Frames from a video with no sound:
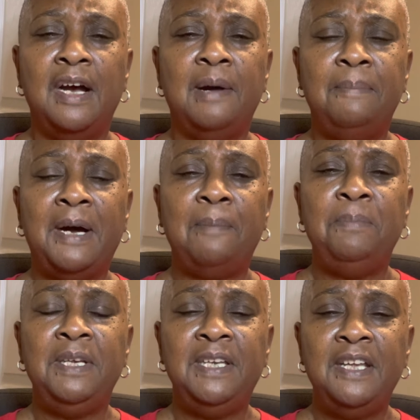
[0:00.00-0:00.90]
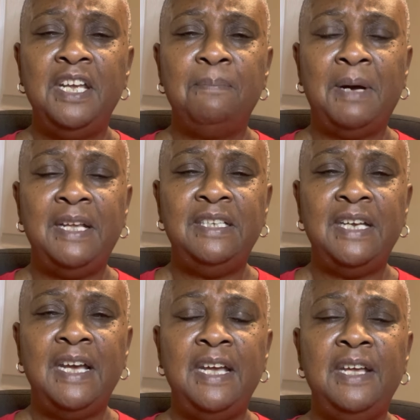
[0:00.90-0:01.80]
about beginning my
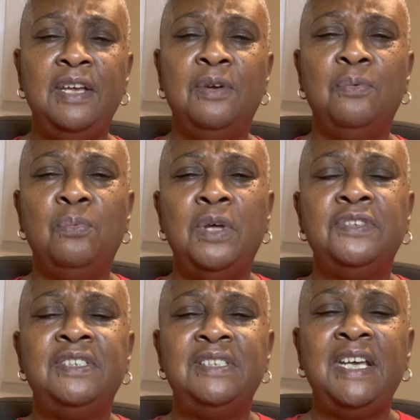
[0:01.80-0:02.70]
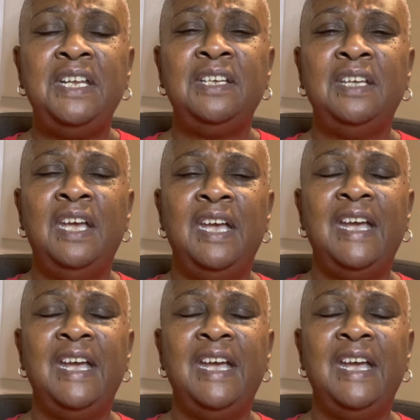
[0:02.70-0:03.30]
day with setting